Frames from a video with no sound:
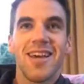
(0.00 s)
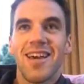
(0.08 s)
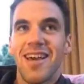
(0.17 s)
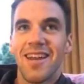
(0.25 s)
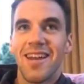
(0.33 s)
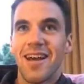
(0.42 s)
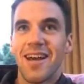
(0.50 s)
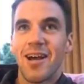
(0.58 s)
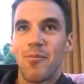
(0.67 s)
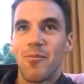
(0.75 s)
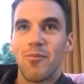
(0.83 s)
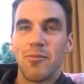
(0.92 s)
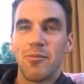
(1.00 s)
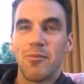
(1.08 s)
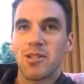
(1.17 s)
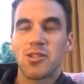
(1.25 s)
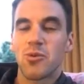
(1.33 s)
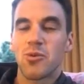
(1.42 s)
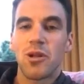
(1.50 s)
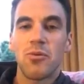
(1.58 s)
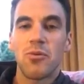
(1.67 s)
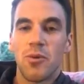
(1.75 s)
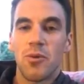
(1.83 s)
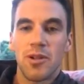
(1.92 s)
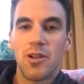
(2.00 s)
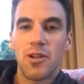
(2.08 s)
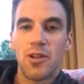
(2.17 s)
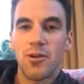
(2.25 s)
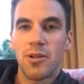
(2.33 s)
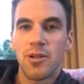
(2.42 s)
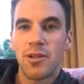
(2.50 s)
and Olympics is all I wanted to do.